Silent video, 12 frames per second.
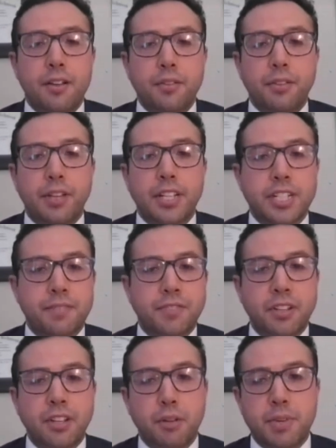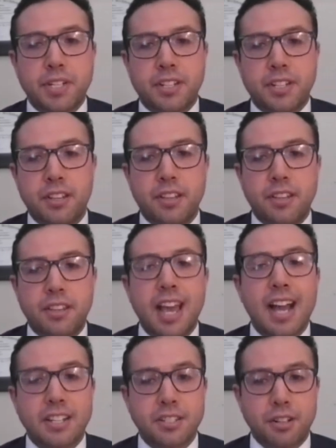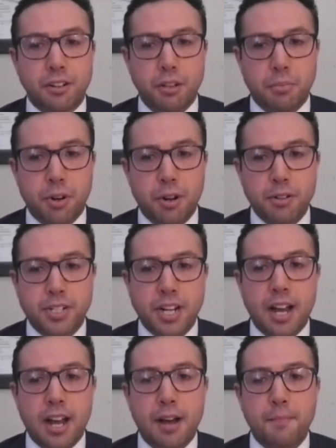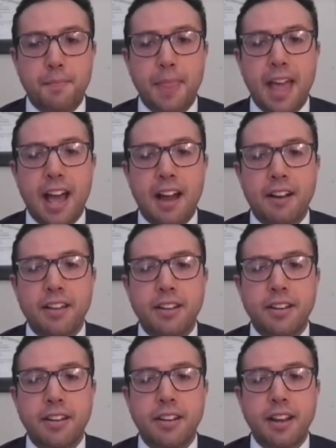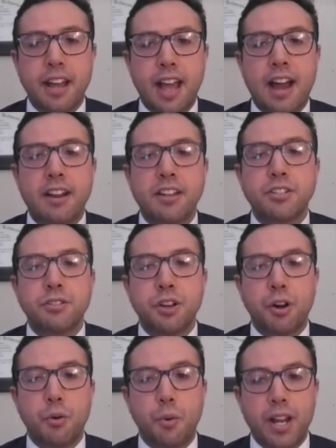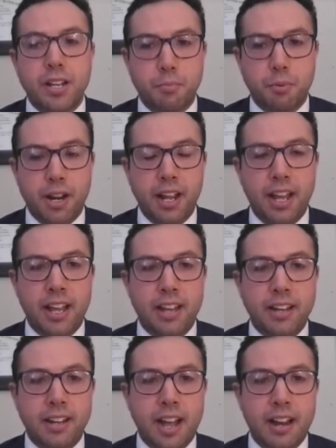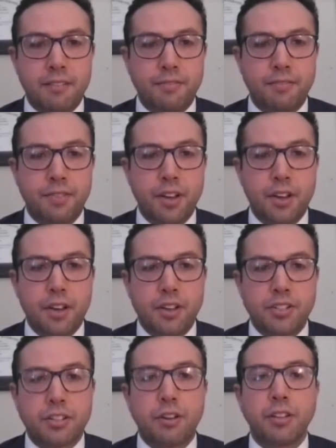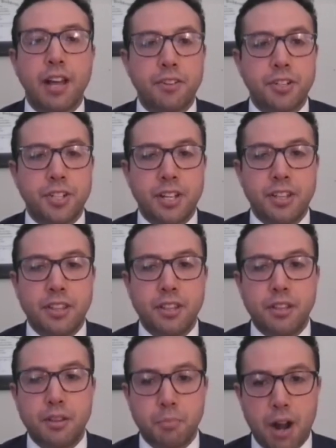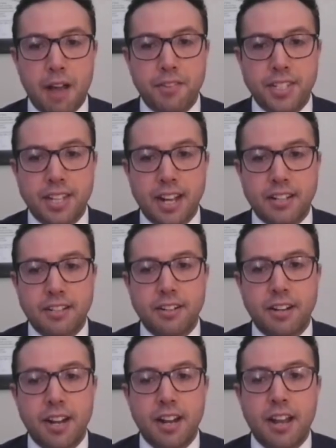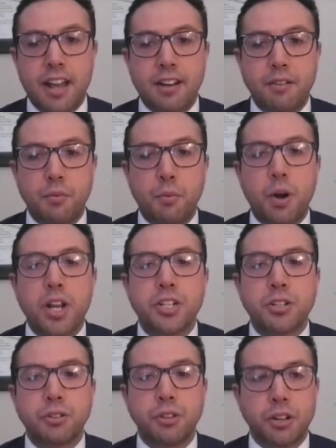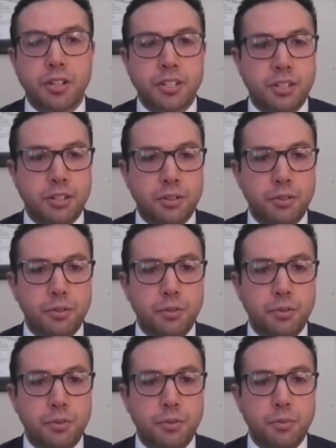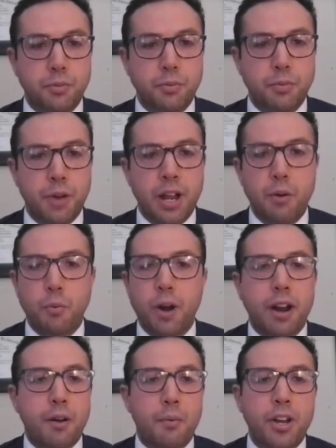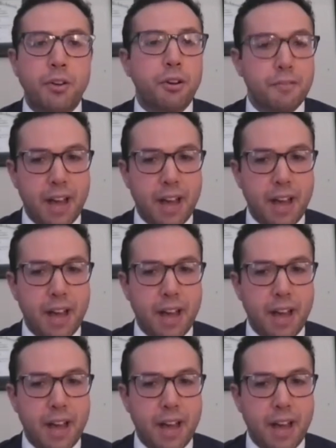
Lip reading: Let's shift a little bit to the external approach. How did you know when to bring in, kind of start leveraging the private sector, and what did you look to where when you were